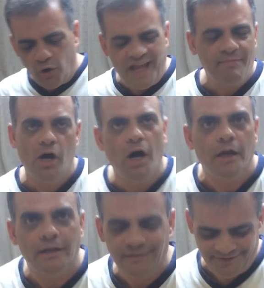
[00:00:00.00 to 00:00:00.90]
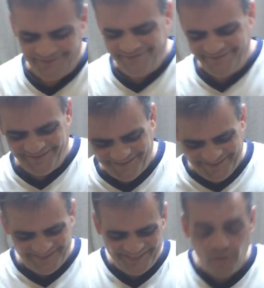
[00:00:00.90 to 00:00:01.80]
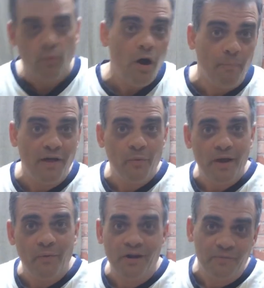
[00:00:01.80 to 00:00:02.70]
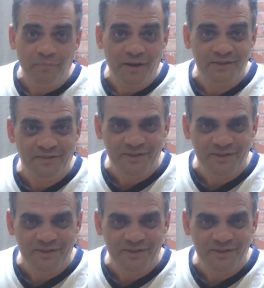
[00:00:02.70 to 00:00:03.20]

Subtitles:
neighborhood! Oh, by the way, welcome to Fazool.